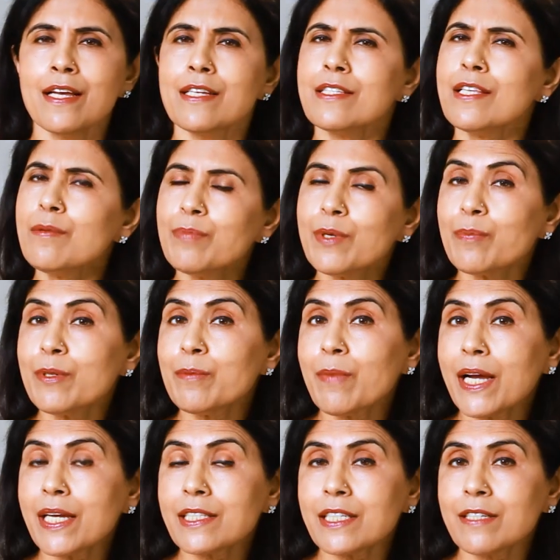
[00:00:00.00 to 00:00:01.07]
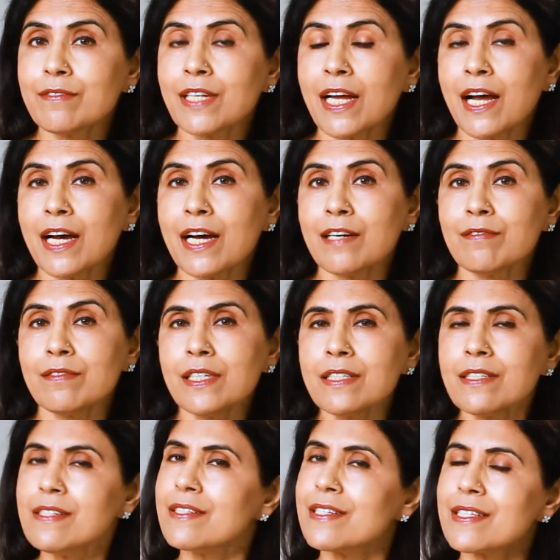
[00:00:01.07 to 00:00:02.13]
Some people might even have
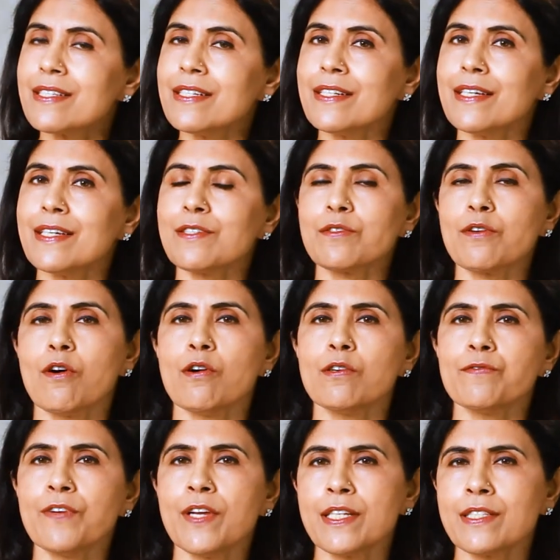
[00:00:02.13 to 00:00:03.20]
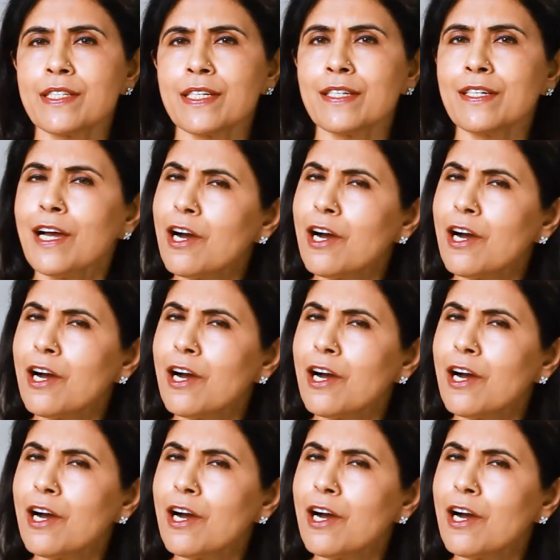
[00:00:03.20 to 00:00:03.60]
little dizziness or fainting.